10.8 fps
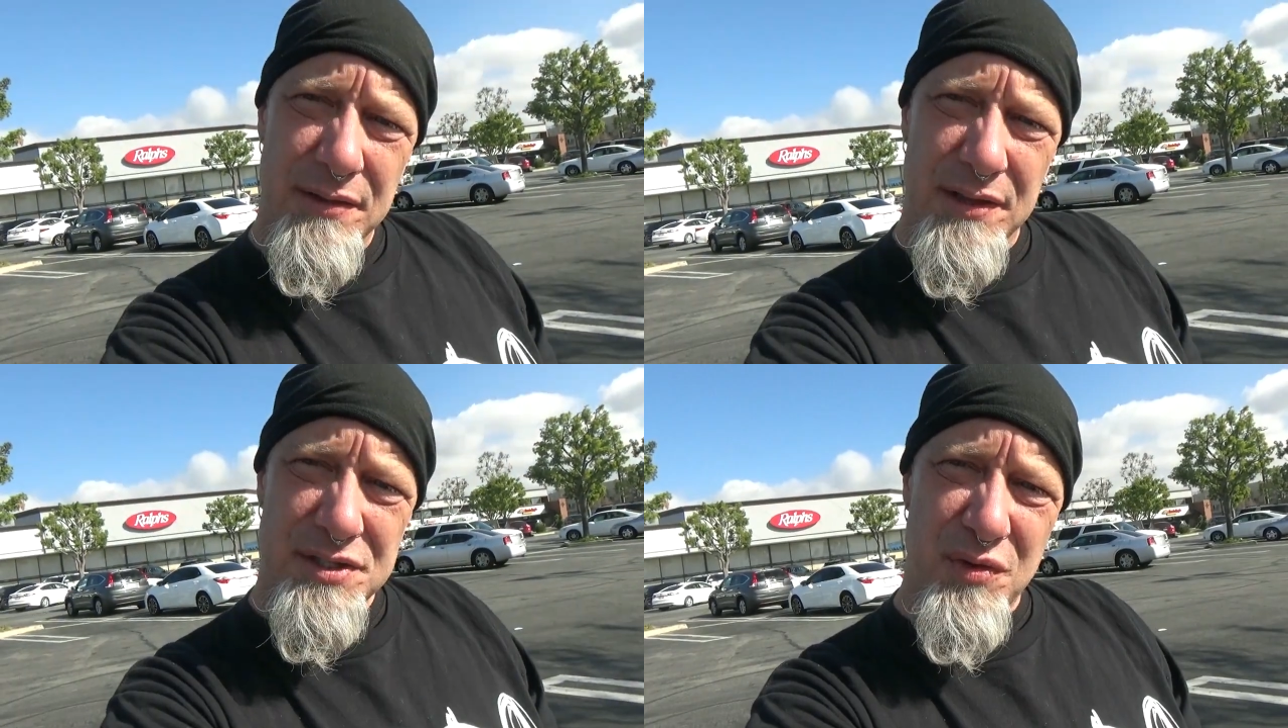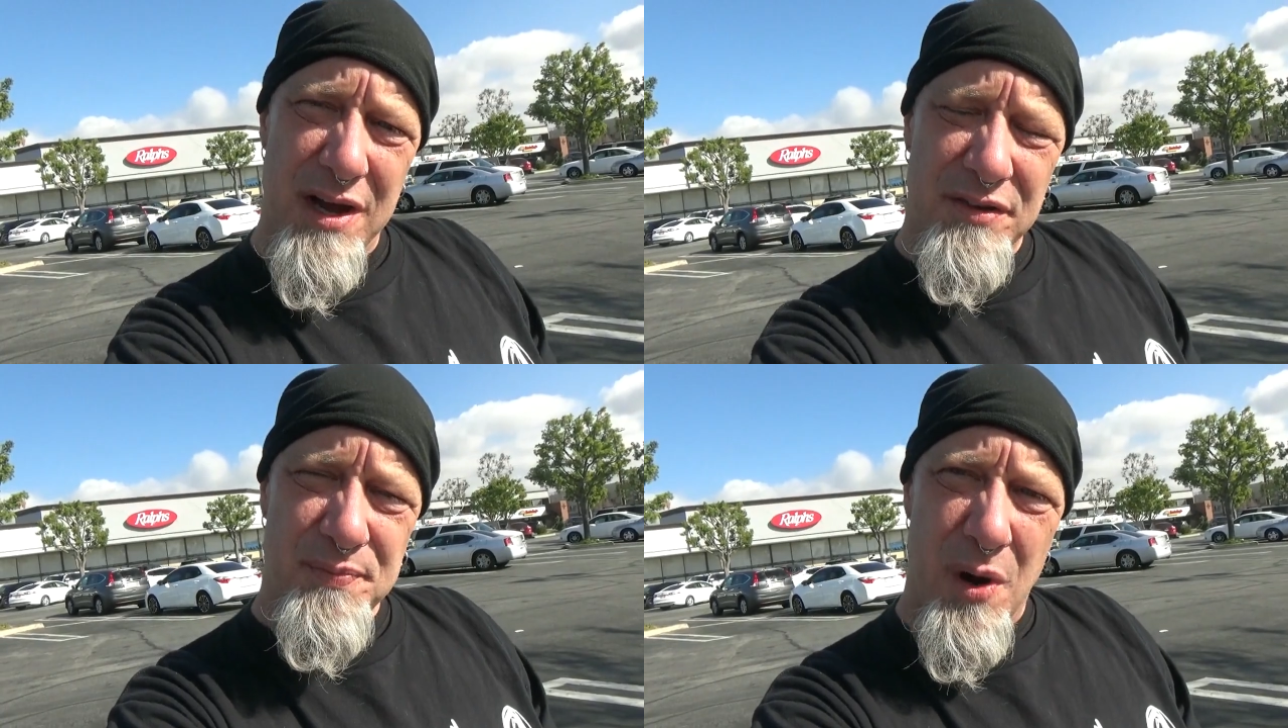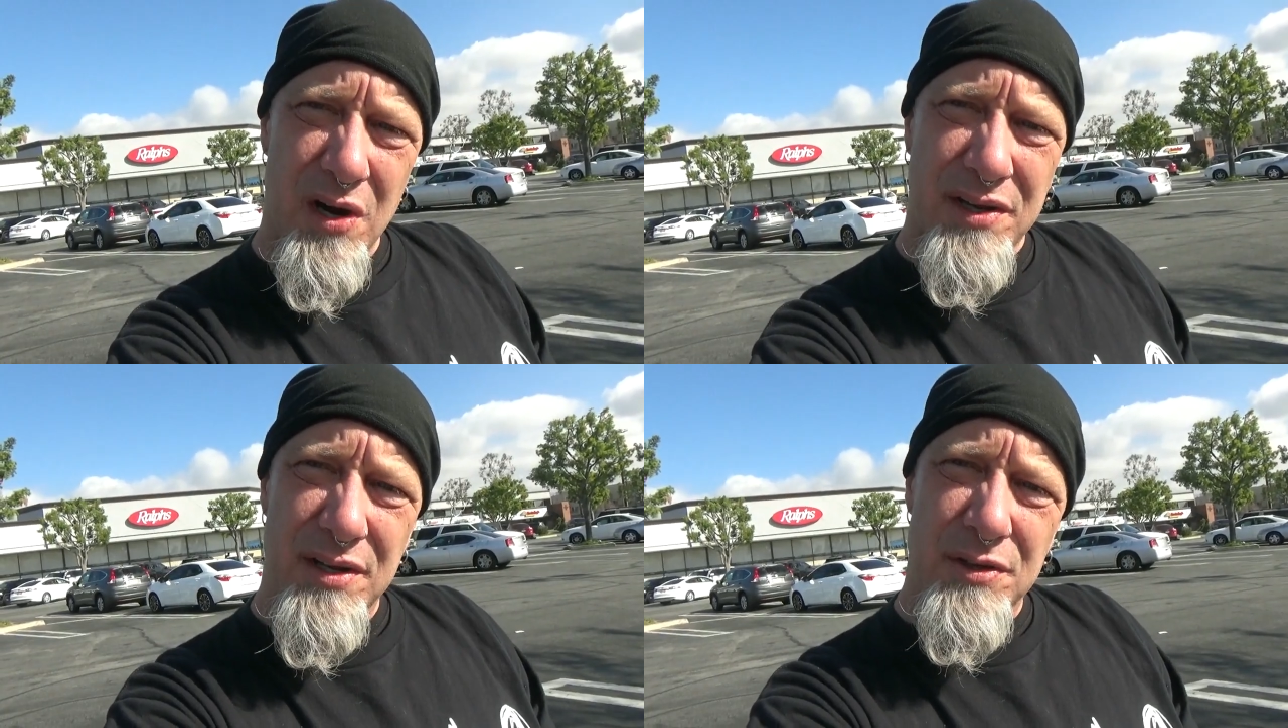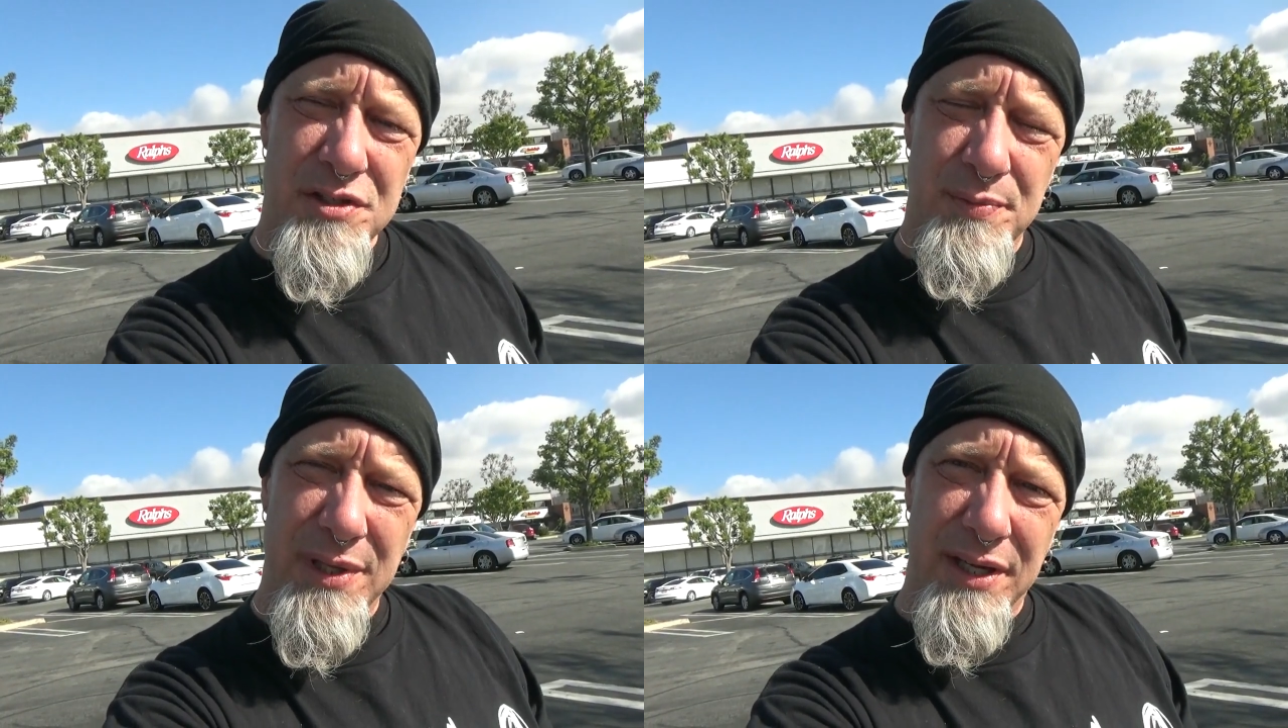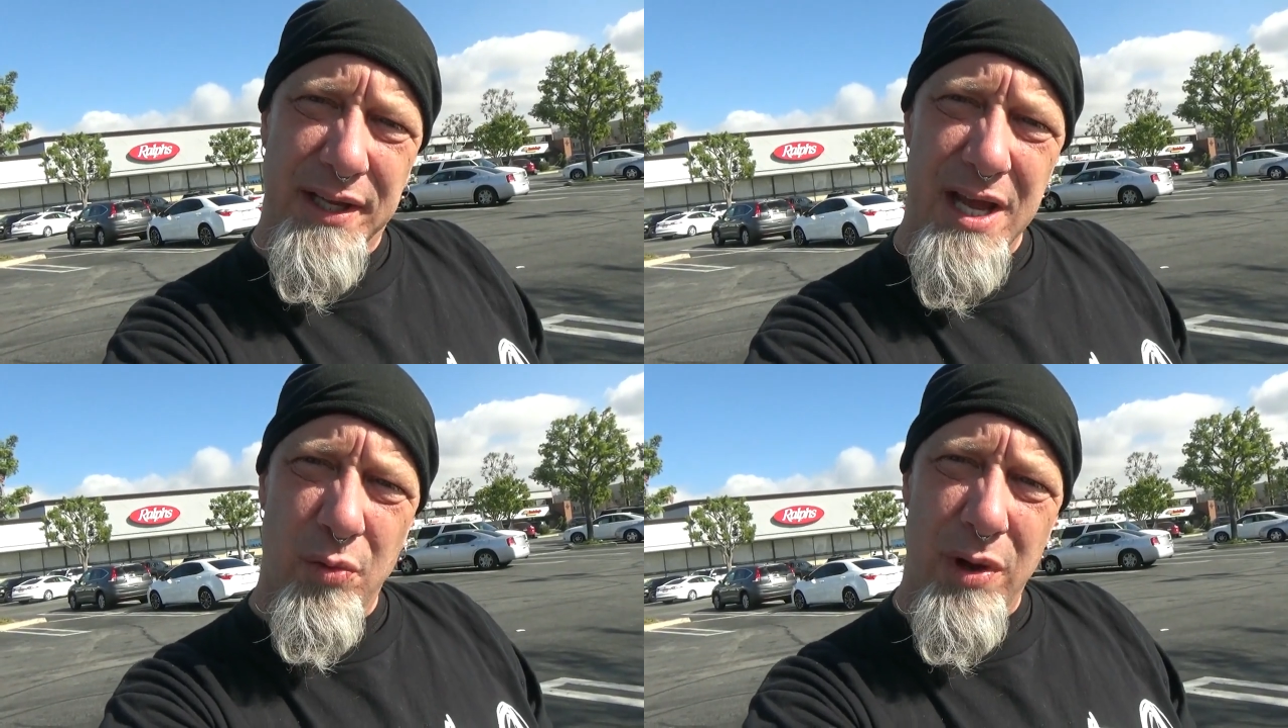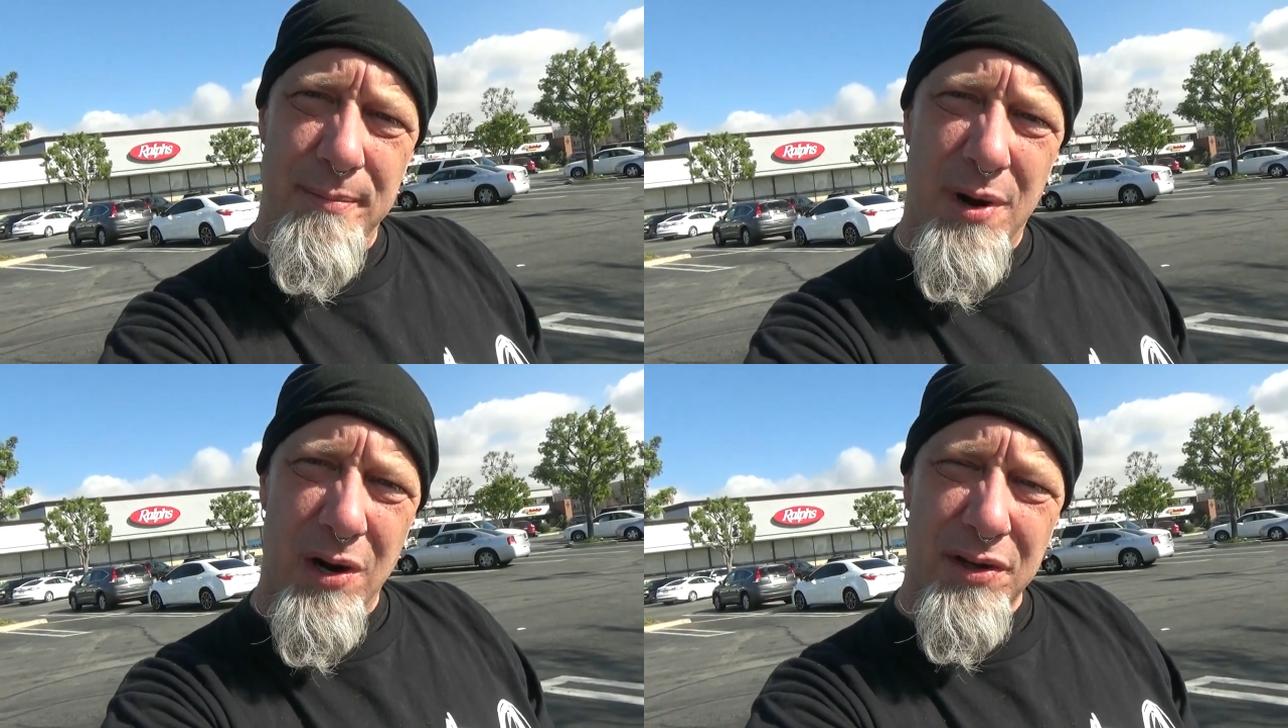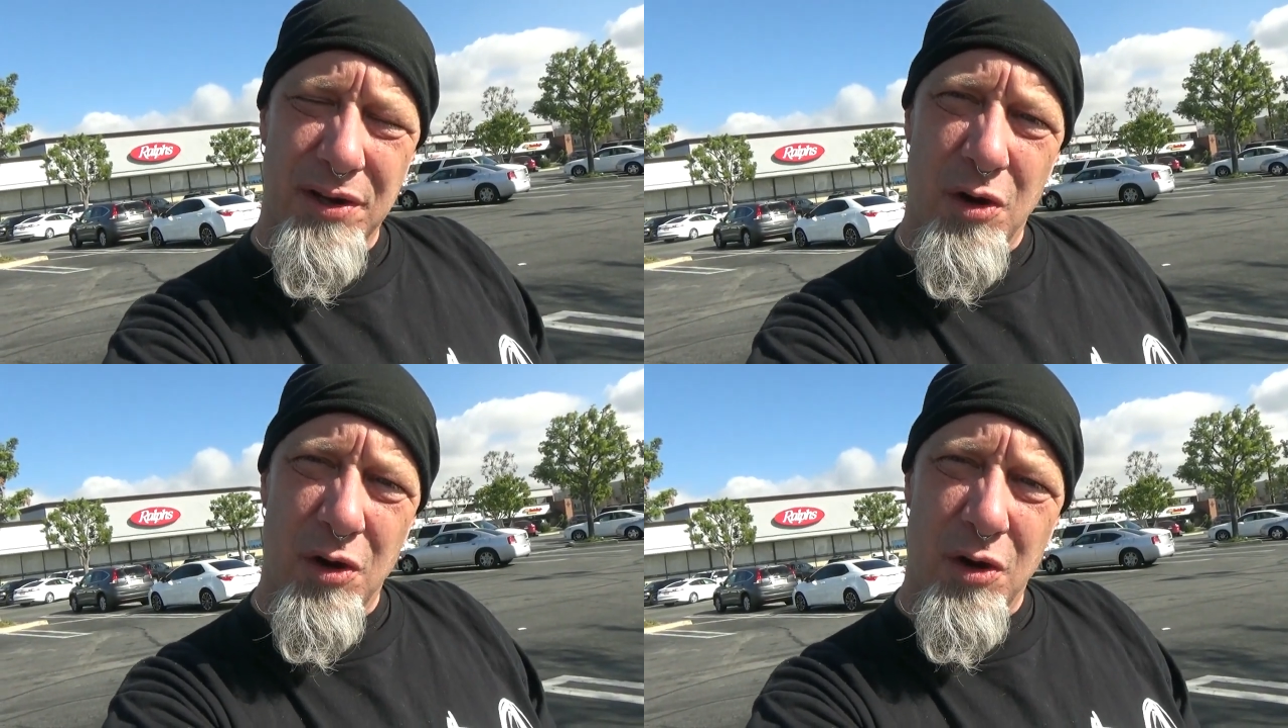this Ralph's Market used to be a gateway market